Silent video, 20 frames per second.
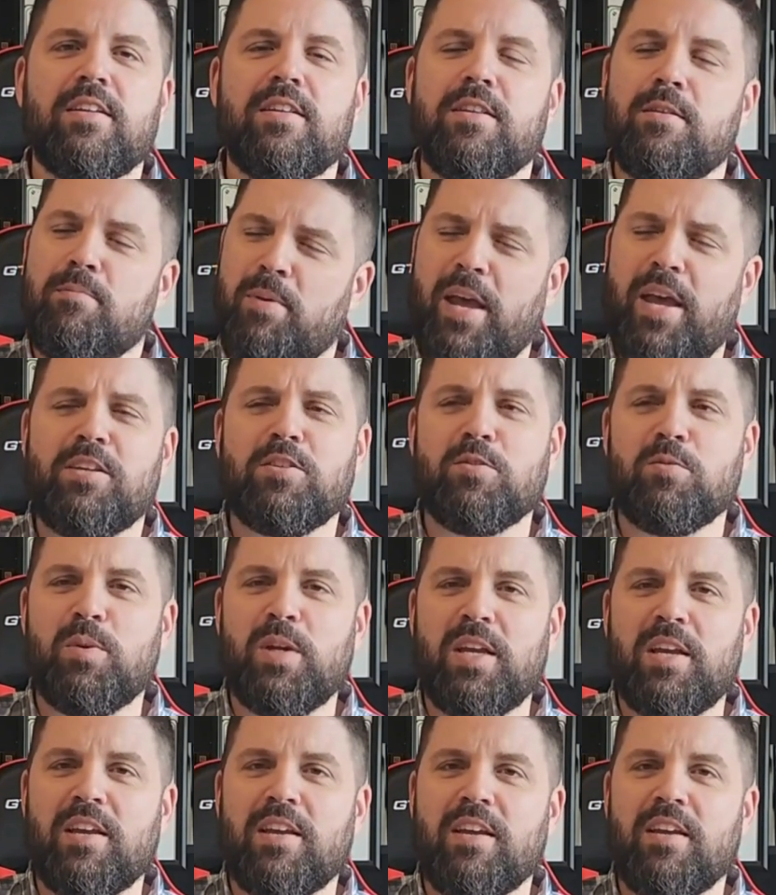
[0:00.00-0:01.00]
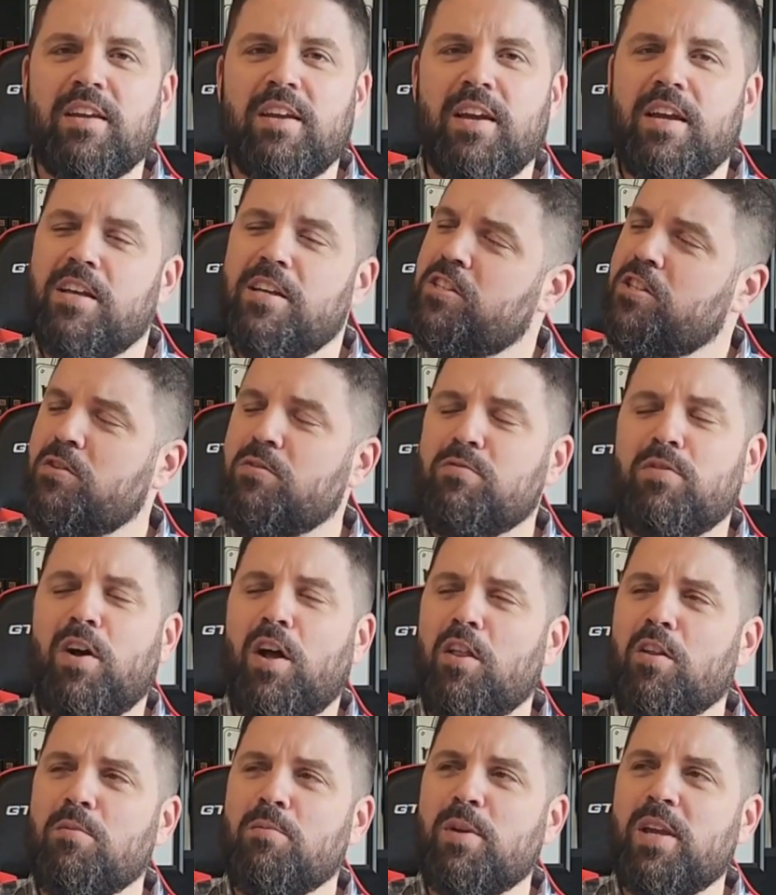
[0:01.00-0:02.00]
the past week as you
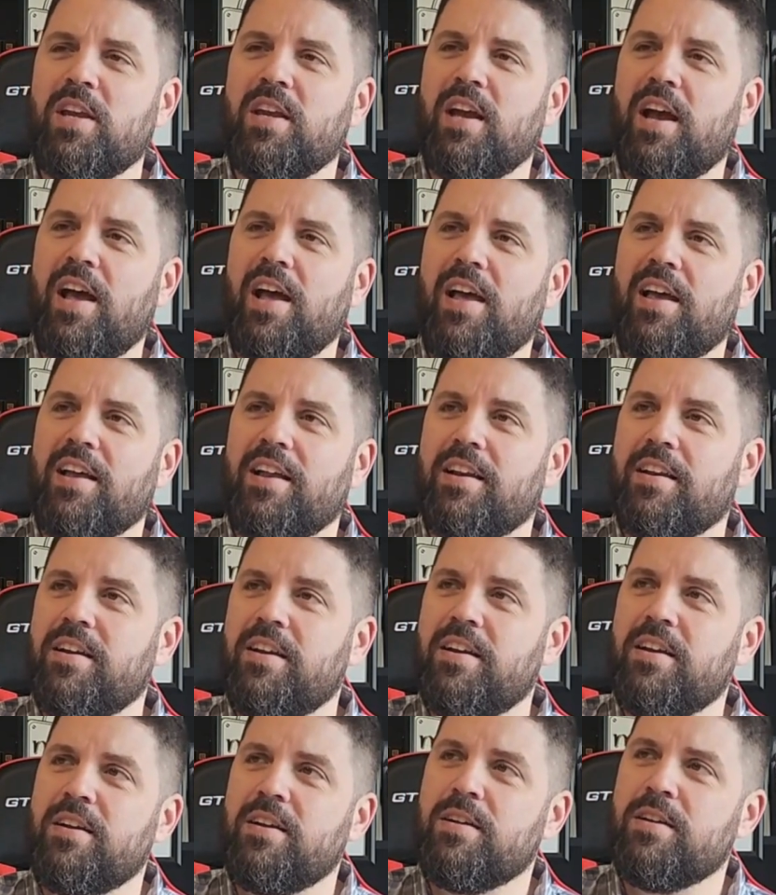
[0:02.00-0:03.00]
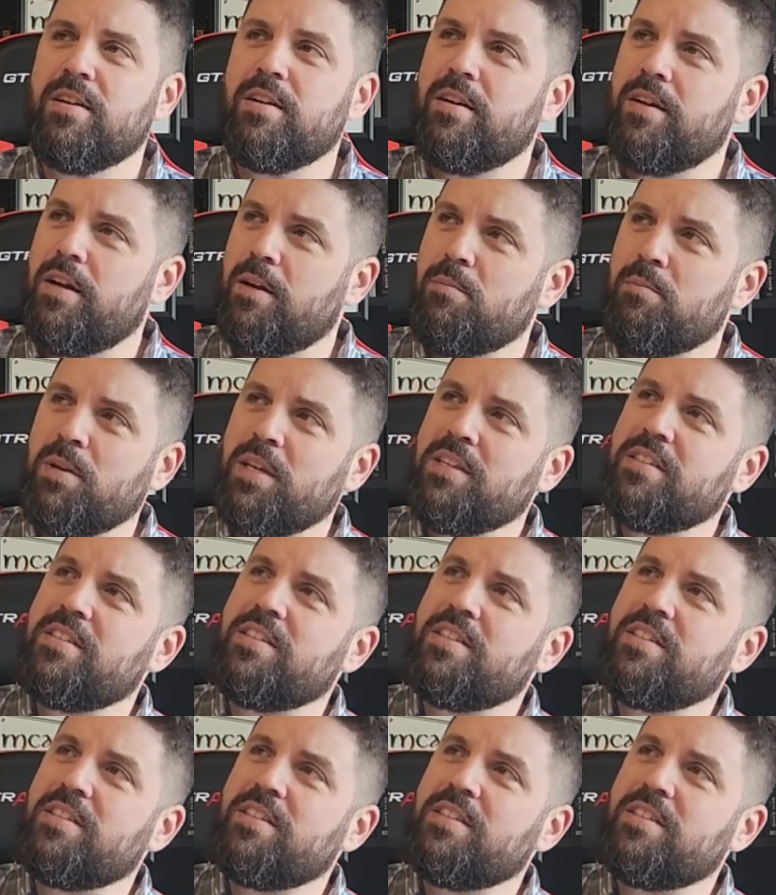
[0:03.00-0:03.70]
follow me on A Beast